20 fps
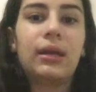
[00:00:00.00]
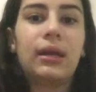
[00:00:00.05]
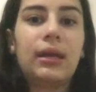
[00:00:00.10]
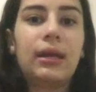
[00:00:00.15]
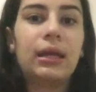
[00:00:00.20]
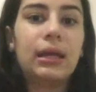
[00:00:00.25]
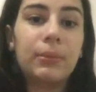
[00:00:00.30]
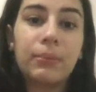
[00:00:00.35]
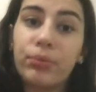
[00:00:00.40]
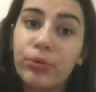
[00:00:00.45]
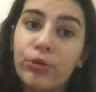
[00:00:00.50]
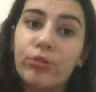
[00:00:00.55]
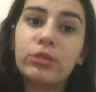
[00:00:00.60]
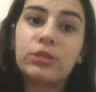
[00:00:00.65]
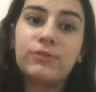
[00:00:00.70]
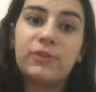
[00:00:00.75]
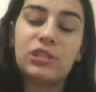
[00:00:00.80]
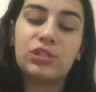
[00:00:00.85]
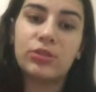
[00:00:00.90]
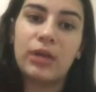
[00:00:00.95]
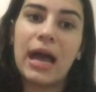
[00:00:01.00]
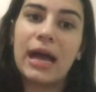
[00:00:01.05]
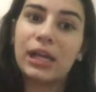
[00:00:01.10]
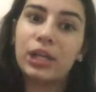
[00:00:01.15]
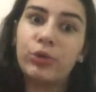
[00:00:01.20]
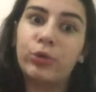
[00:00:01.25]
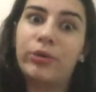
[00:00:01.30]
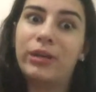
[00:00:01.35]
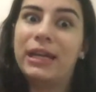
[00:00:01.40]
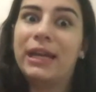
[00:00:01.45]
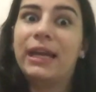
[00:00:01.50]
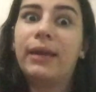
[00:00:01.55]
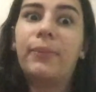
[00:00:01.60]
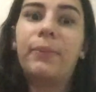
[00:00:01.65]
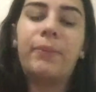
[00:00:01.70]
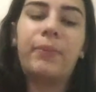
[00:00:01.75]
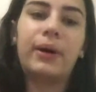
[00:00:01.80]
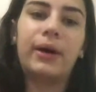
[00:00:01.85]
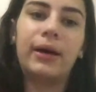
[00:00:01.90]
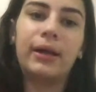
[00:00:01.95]
It improves visual acuity,
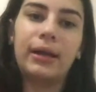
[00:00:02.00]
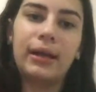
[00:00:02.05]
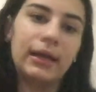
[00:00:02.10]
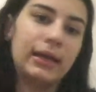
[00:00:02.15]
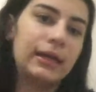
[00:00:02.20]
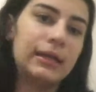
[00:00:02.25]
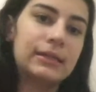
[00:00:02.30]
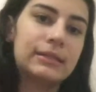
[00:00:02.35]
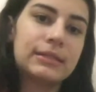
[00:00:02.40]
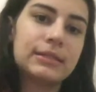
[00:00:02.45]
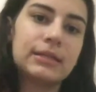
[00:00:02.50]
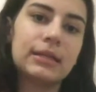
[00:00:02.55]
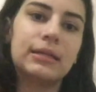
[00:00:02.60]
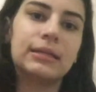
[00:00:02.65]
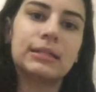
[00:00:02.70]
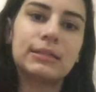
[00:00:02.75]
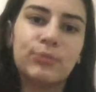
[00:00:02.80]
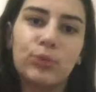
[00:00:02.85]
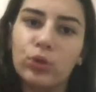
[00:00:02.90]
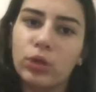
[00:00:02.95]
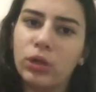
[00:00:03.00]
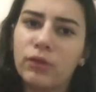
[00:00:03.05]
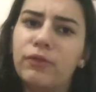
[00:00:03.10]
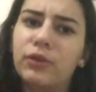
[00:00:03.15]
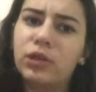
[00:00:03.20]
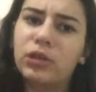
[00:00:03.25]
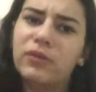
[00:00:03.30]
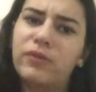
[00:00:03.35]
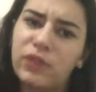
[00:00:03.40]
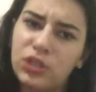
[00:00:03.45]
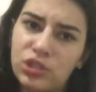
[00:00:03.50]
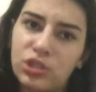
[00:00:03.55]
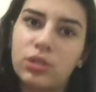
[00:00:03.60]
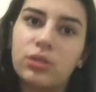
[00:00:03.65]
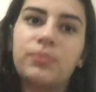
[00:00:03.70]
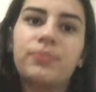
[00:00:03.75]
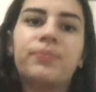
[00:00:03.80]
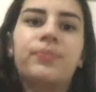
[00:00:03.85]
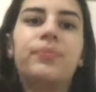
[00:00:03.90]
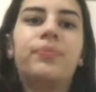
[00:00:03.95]
but it's a smaller field of vision.